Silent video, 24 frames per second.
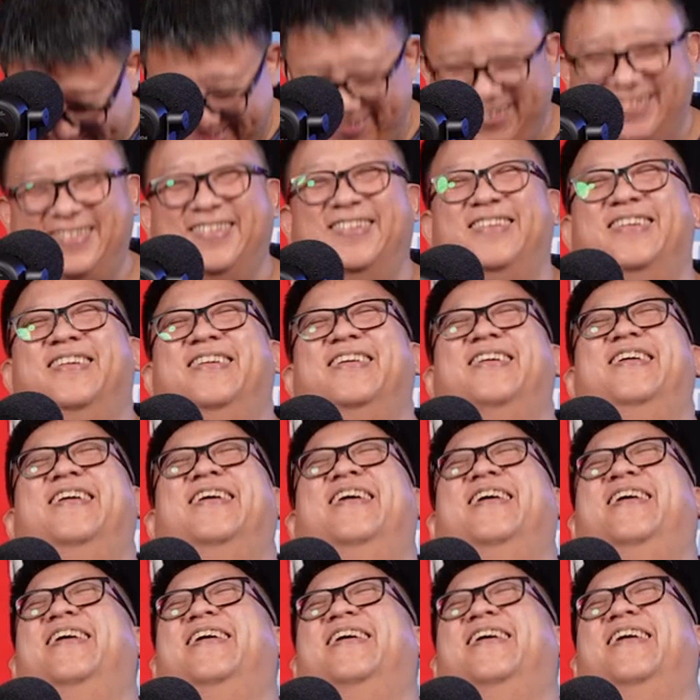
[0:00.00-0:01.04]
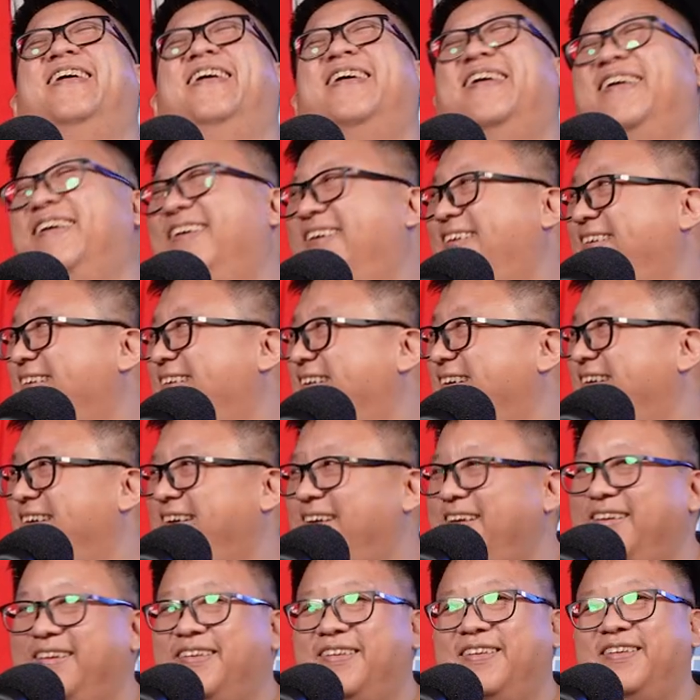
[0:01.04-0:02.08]

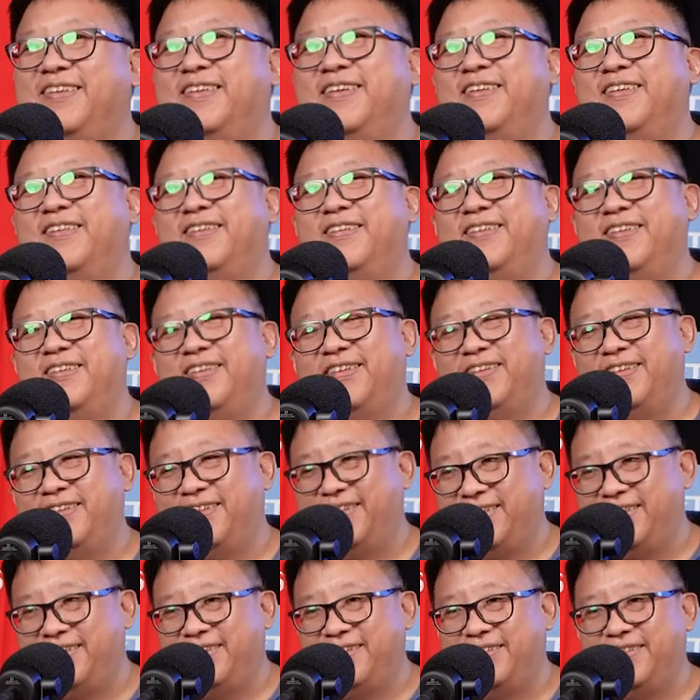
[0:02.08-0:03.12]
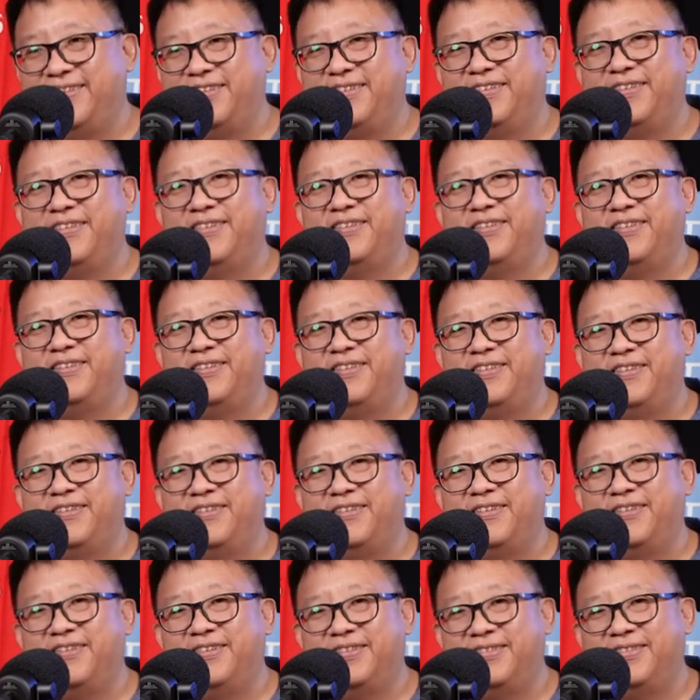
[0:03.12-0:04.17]

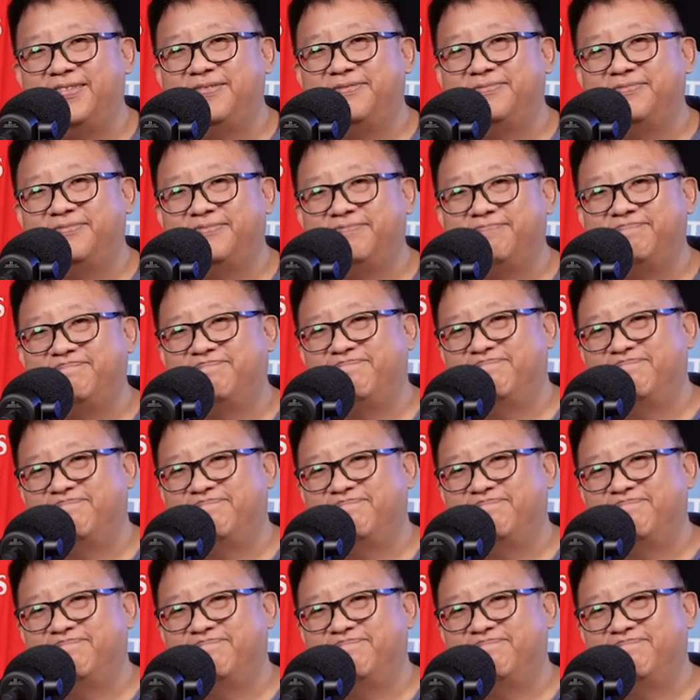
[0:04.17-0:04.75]
[no speech]